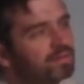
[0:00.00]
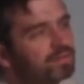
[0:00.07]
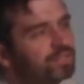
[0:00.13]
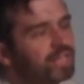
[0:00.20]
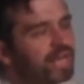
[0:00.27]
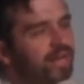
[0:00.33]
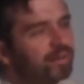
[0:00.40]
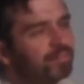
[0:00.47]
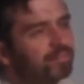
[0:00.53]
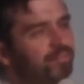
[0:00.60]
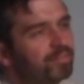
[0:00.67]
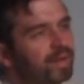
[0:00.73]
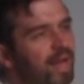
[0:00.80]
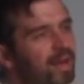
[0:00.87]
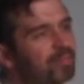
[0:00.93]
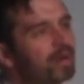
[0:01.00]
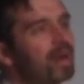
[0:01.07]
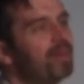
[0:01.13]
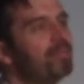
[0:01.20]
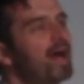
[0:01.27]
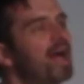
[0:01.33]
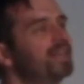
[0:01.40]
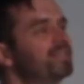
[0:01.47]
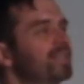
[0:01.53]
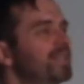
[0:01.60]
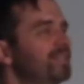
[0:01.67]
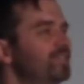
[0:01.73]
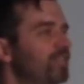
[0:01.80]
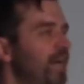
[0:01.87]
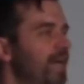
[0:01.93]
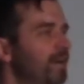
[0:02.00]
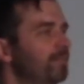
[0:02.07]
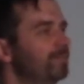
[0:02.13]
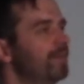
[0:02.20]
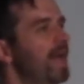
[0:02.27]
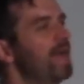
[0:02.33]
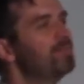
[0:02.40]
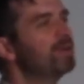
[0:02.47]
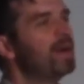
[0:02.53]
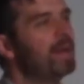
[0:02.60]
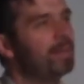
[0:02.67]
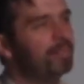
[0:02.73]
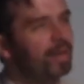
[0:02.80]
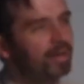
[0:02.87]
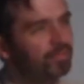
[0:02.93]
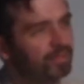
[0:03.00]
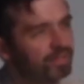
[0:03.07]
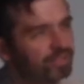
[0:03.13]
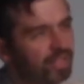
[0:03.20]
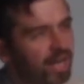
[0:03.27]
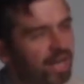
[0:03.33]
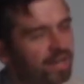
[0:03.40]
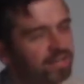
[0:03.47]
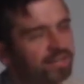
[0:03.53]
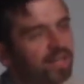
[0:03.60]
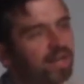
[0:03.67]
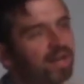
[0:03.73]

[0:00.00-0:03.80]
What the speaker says: Jacob. Abraham, Isaac, and Jacob. Abraham had 1 child.